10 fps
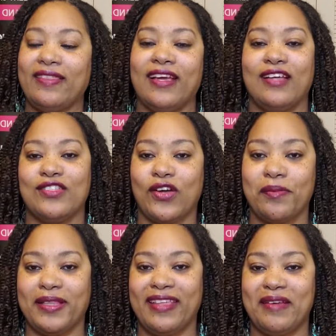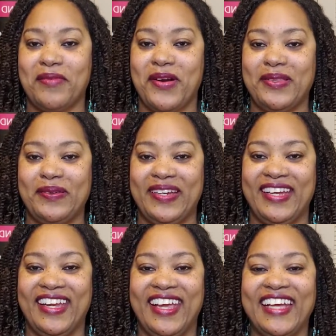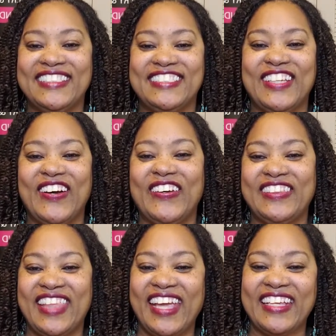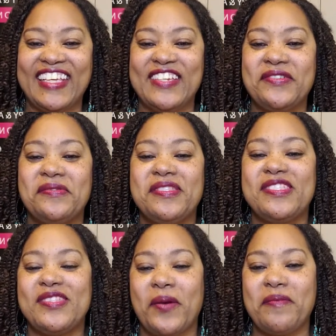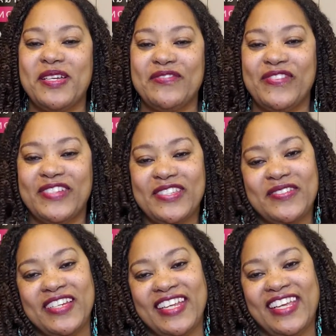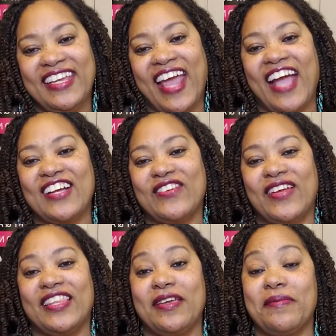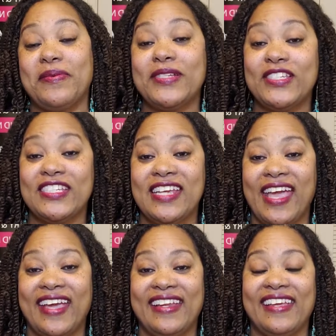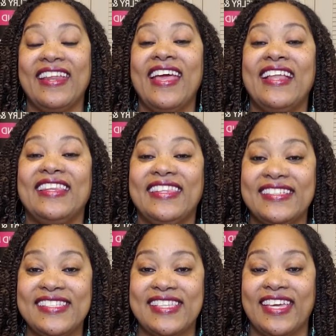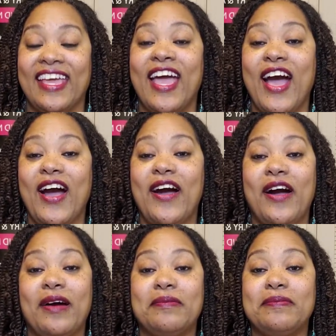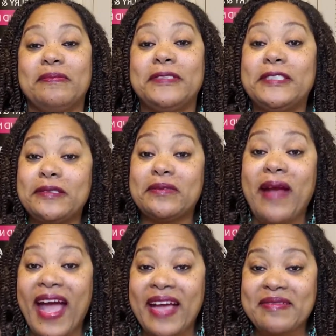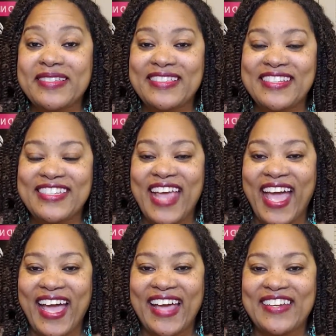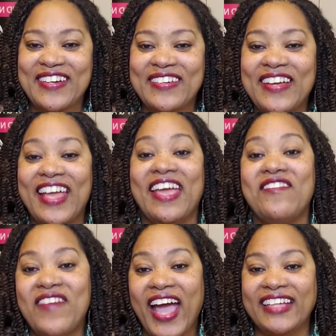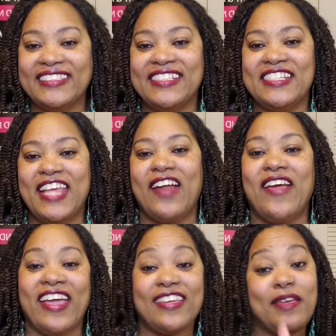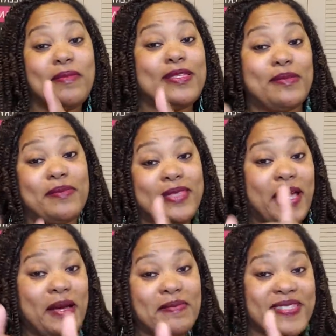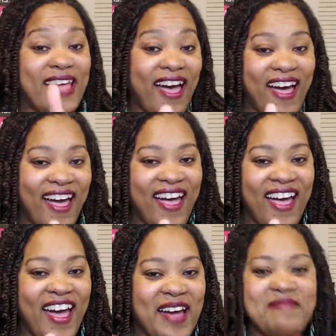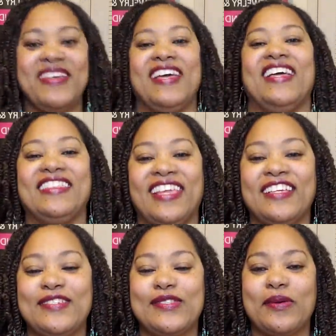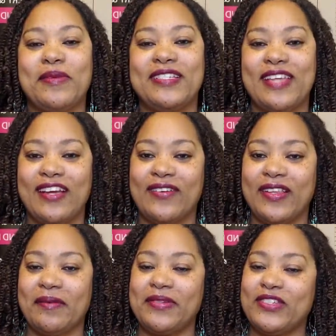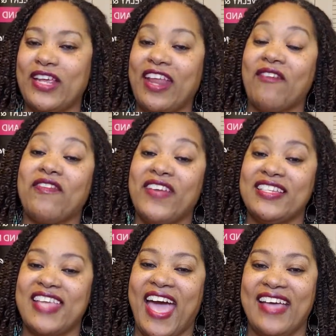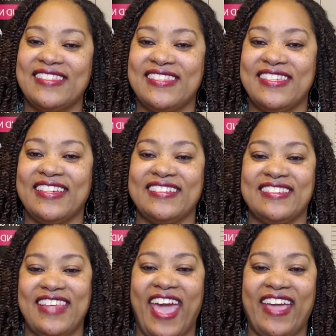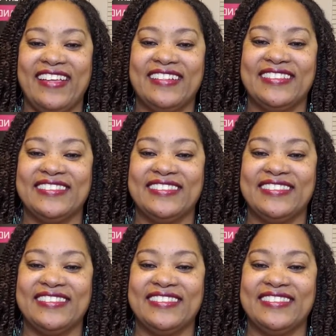I think I'll talk about that in part 3. So thank you so much for tuning in. I greatly appreciate it. Listen, subscribe to the channel, invite to the channel, and give me some thumbs up. Thank you so much. I greatly appreciate it. Have a fantastic day.